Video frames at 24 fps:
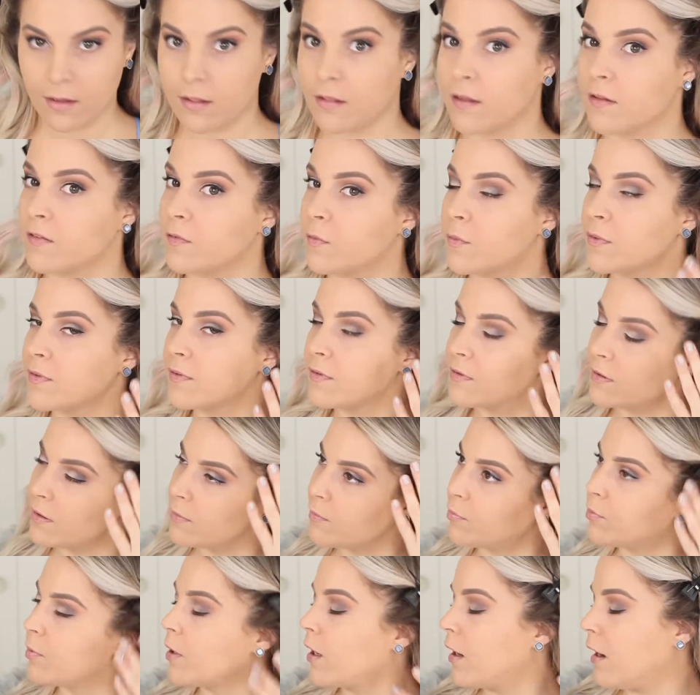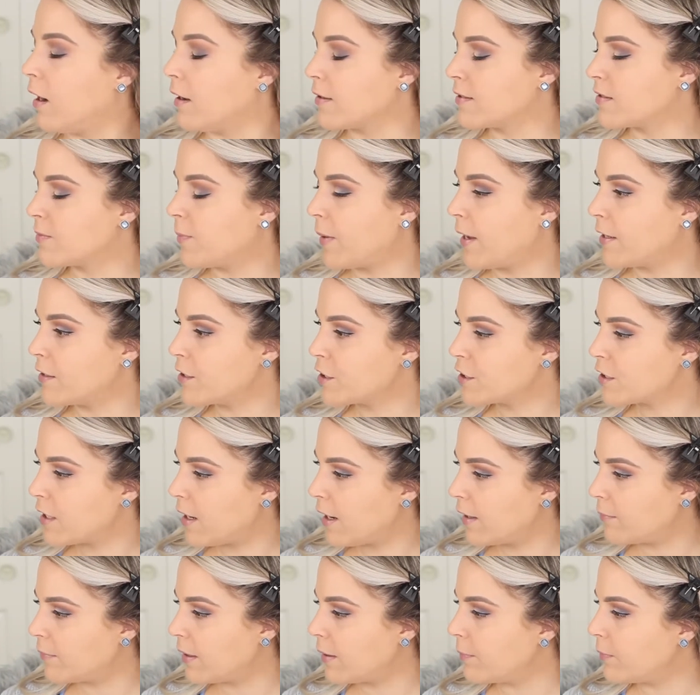this was the sponge
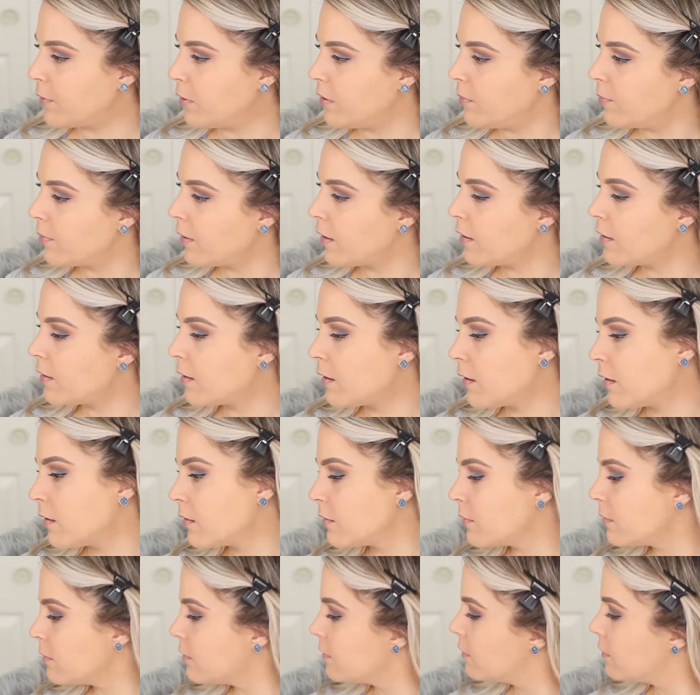side, my beauty blender.